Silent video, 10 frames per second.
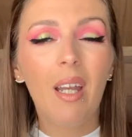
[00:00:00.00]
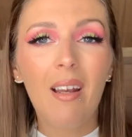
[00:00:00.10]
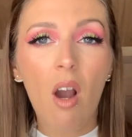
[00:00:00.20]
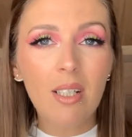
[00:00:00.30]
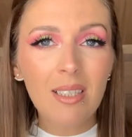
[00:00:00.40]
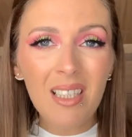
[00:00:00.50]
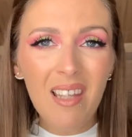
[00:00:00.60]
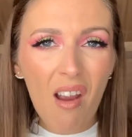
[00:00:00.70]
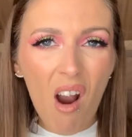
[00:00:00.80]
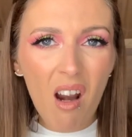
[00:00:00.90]
And honestly,
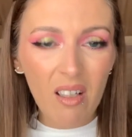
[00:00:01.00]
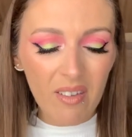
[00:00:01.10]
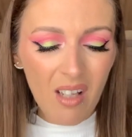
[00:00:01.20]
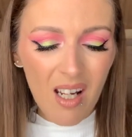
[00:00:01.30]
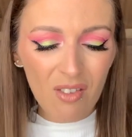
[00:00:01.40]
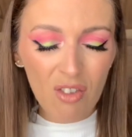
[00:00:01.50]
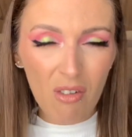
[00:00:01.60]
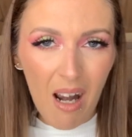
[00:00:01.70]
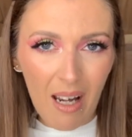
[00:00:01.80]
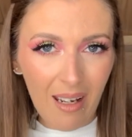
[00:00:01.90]
they are. They're not
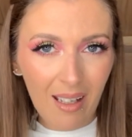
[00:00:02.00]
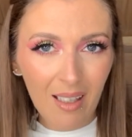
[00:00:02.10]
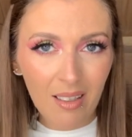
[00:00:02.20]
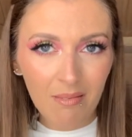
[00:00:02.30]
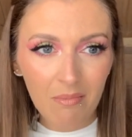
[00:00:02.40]
drying.